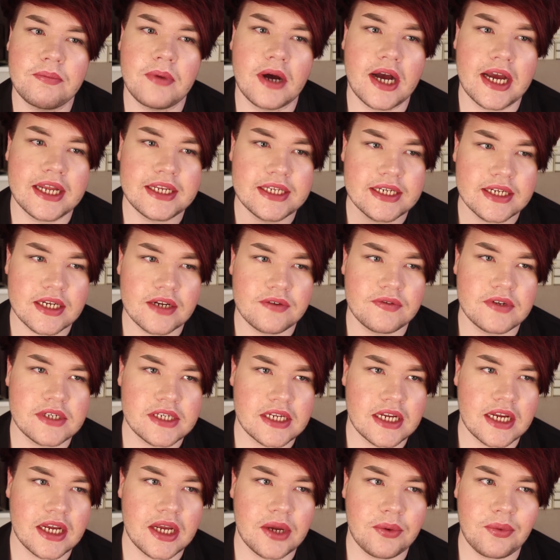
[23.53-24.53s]
But I did have a
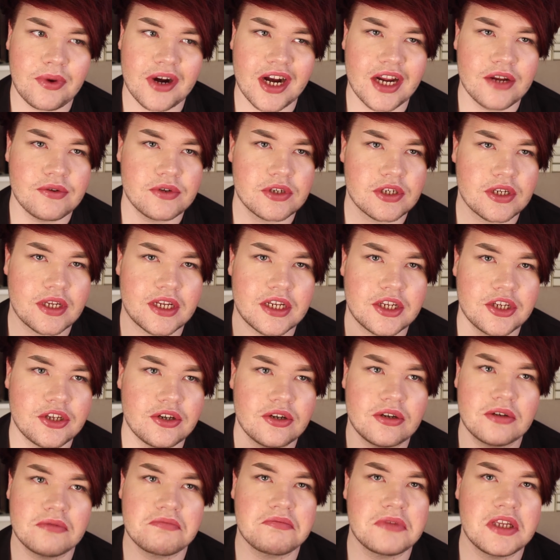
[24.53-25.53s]
day where I was like,
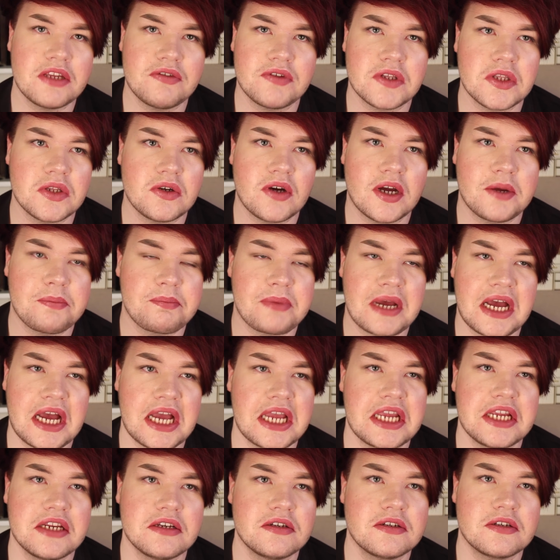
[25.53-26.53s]
even though I'm
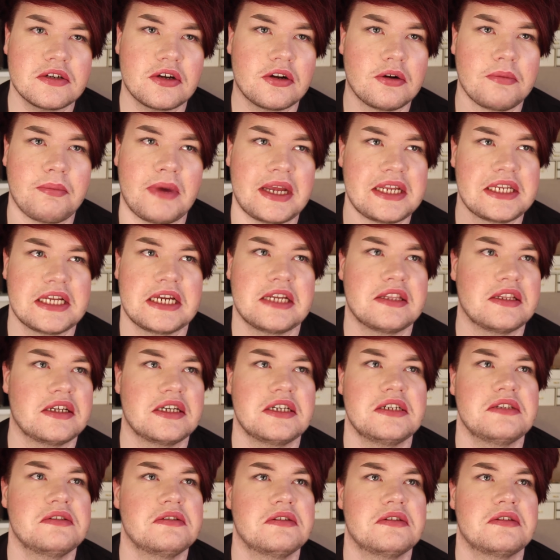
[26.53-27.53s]
behind on my
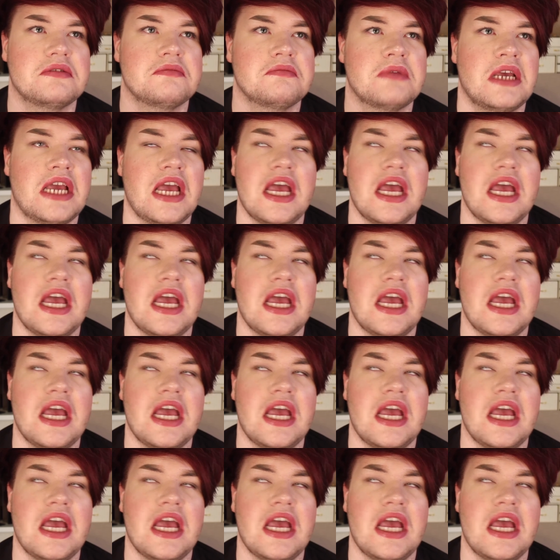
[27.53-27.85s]
deadlines,